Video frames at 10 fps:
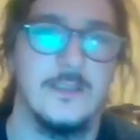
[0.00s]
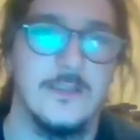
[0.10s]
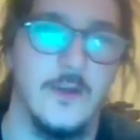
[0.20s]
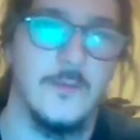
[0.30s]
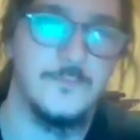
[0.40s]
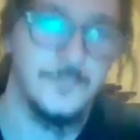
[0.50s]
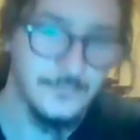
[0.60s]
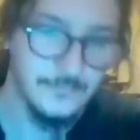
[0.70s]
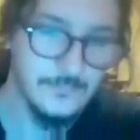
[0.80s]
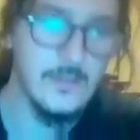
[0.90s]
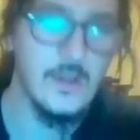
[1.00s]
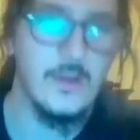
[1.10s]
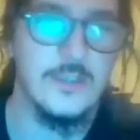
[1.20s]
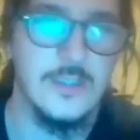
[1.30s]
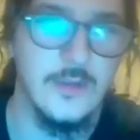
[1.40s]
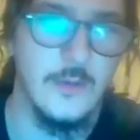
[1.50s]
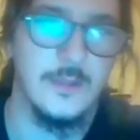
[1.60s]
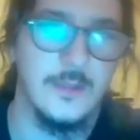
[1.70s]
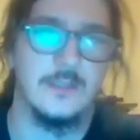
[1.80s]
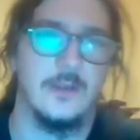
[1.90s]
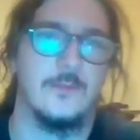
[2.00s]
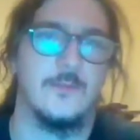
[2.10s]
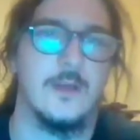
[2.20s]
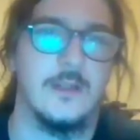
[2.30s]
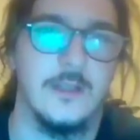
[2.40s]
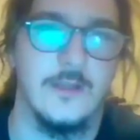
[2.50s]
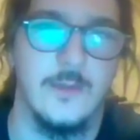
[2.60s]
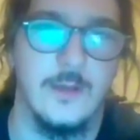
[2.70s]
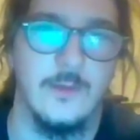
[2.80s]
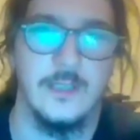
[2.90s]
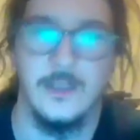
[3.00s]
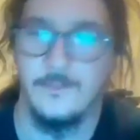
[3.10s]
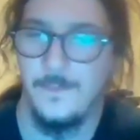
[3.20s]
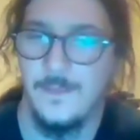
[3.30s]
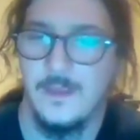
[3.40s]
So let's just go with this though quickly in a quick rundown.